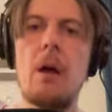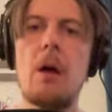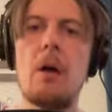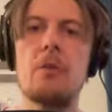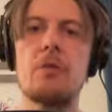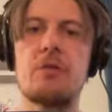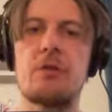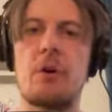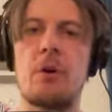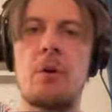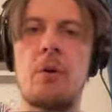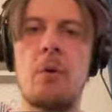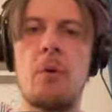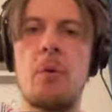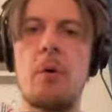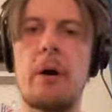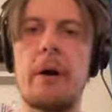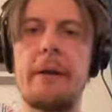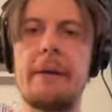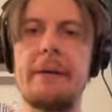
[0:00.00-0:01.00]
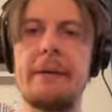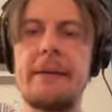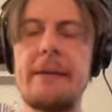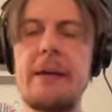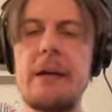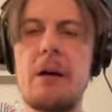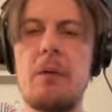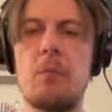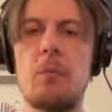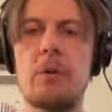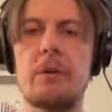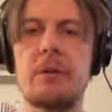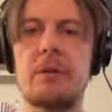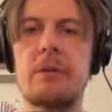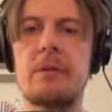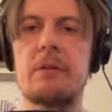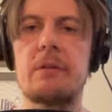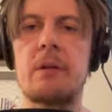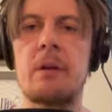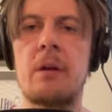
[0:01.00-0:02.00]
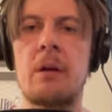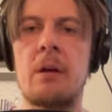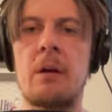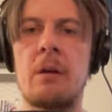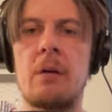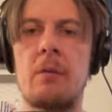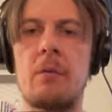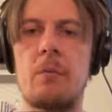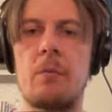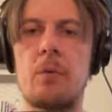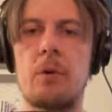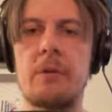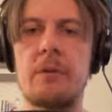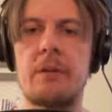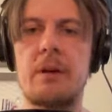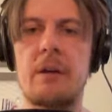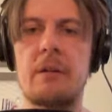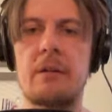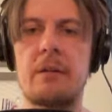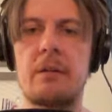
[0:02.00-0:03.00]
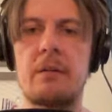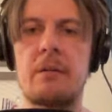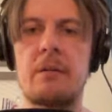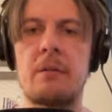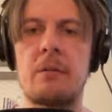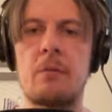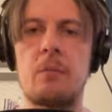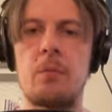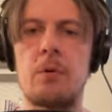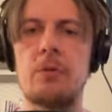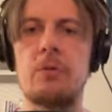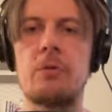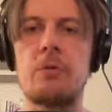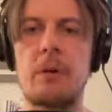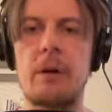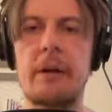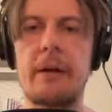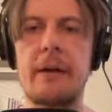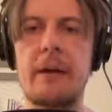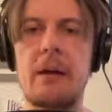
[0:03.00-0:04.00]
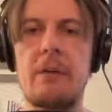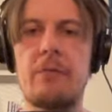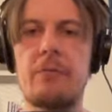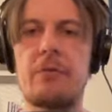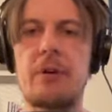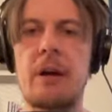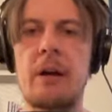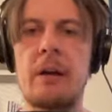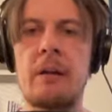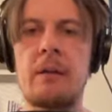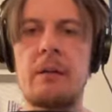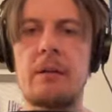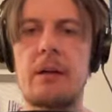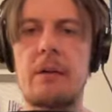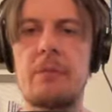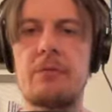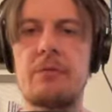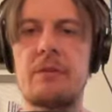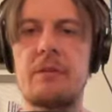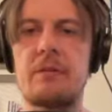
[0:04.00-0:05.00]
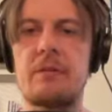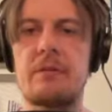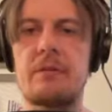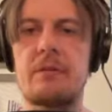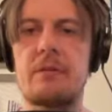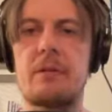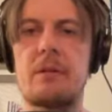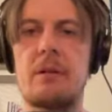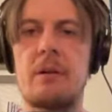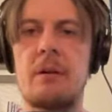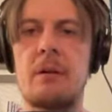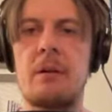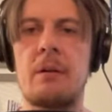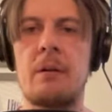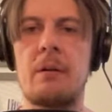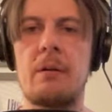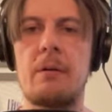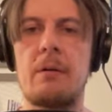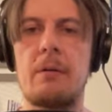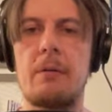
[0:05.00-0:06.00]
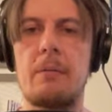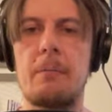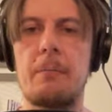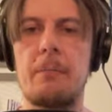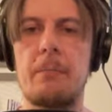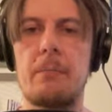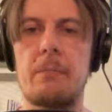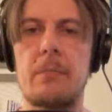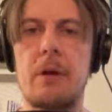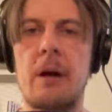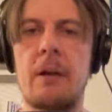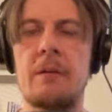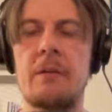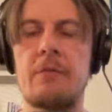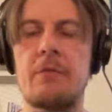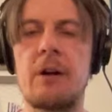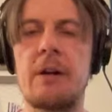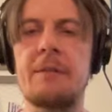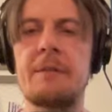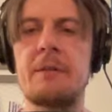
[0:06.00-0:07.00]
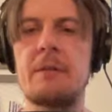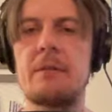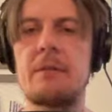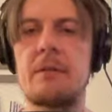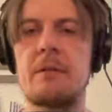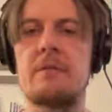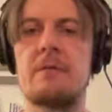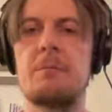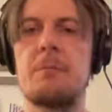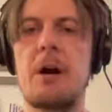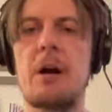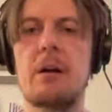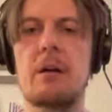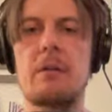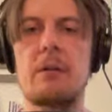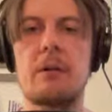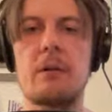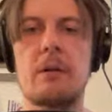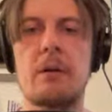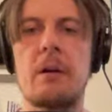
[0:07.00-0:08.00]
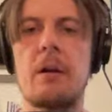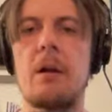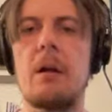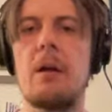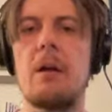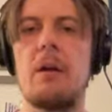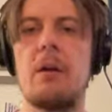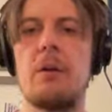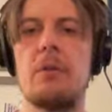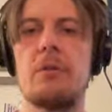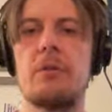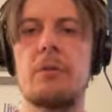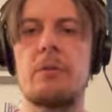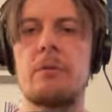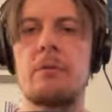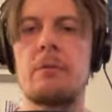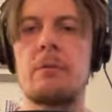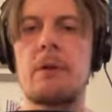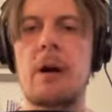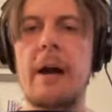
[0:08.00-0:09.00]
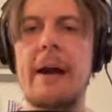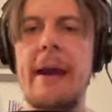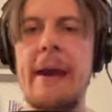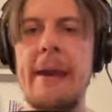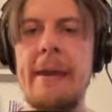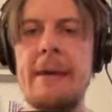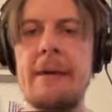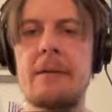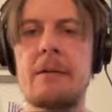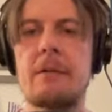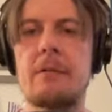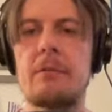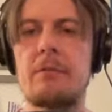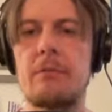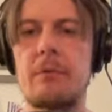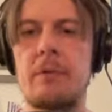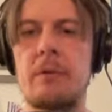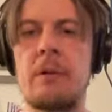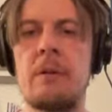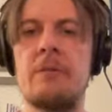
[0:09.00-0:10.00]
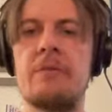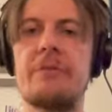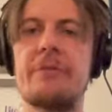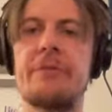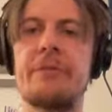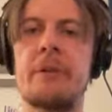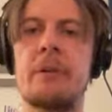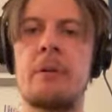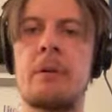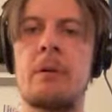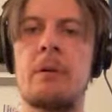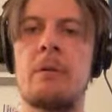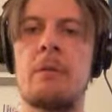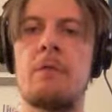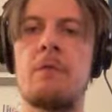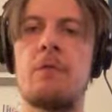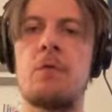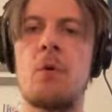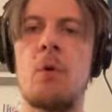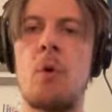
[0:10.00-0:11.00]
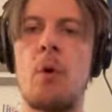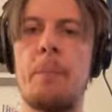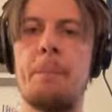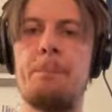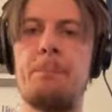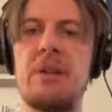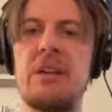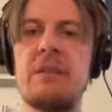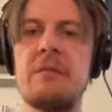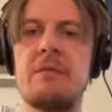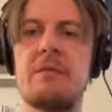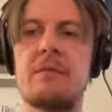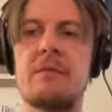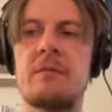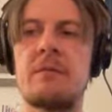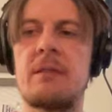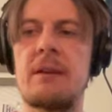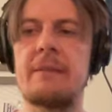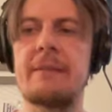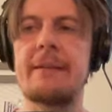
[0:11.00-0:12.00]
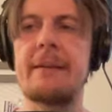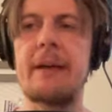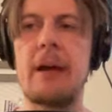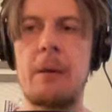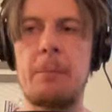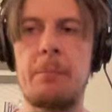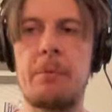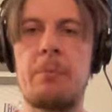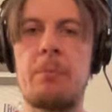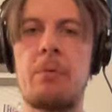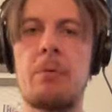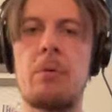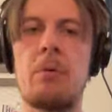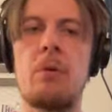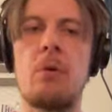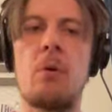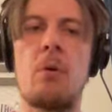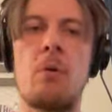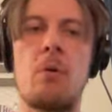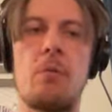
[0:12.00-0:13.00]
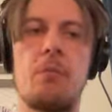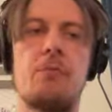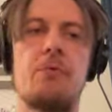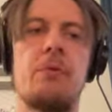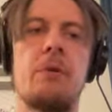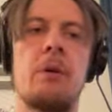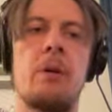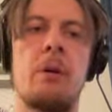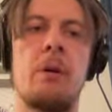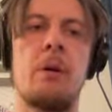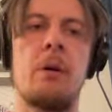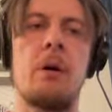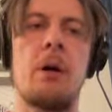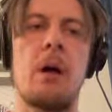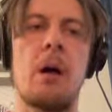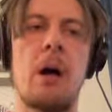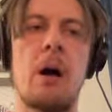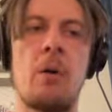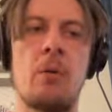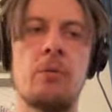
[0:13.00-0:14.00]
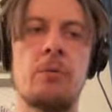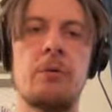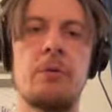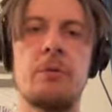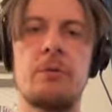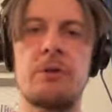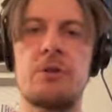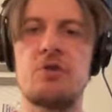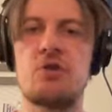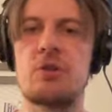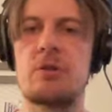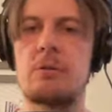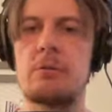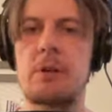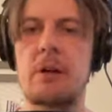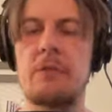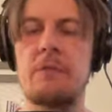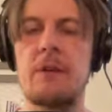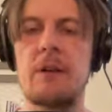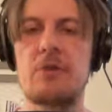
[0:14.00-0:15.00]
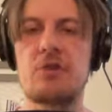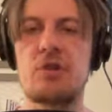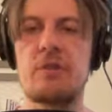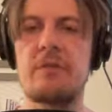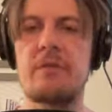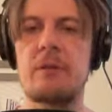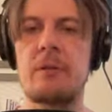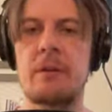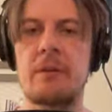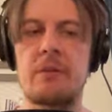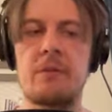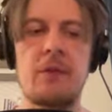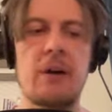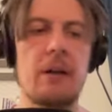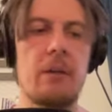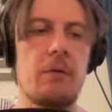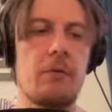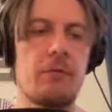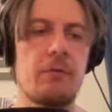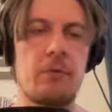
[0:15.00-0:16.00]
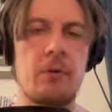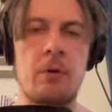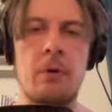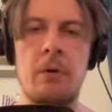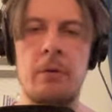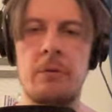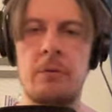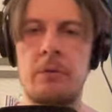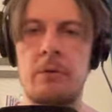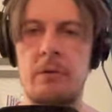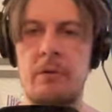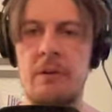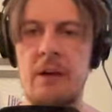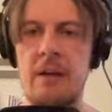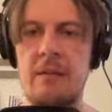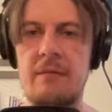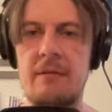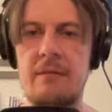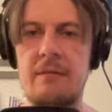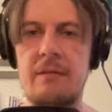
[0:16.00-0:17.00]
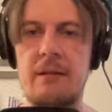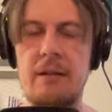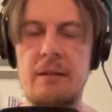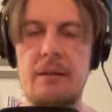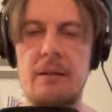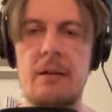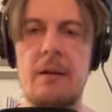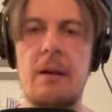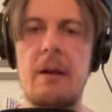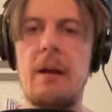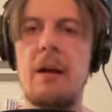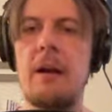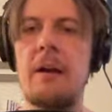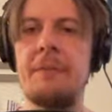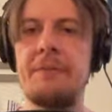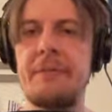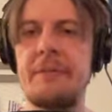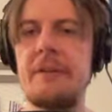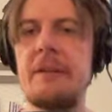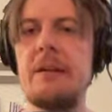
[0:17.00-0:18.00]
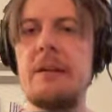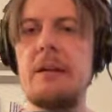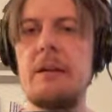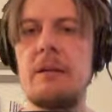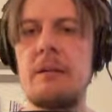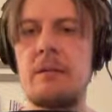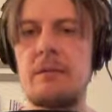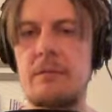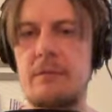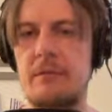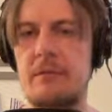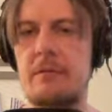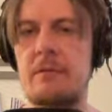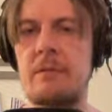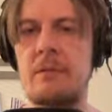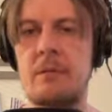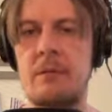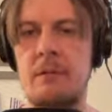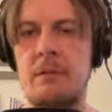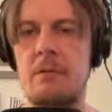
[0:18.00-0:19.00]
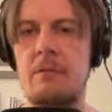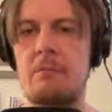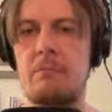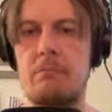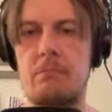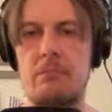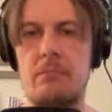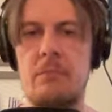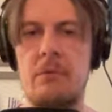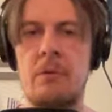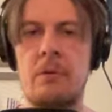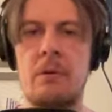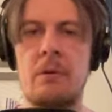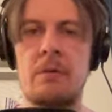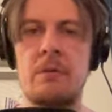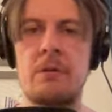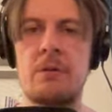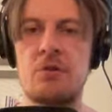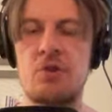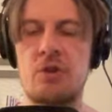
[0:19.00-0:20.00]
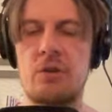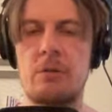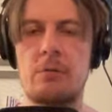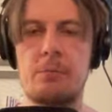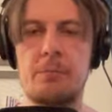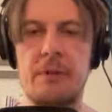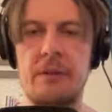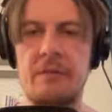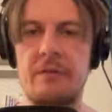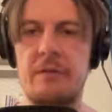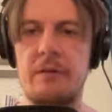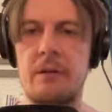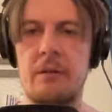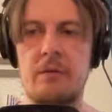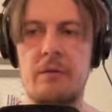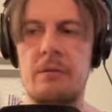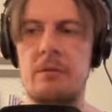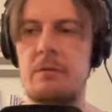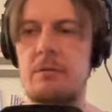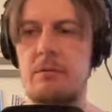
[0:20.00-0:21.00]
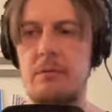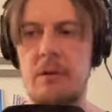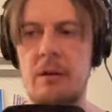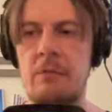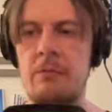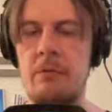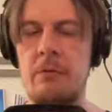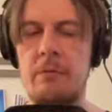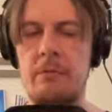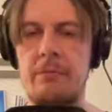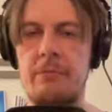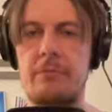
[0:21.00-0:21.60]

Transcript: so here what uh, what do, uh, what do I have I have this I defined it as macro so A is uh, for pins that capable of uh, audio digital conversion. There are 12 on Daisy Seed, and D is uh, uh digital pins. Yes, yeah, every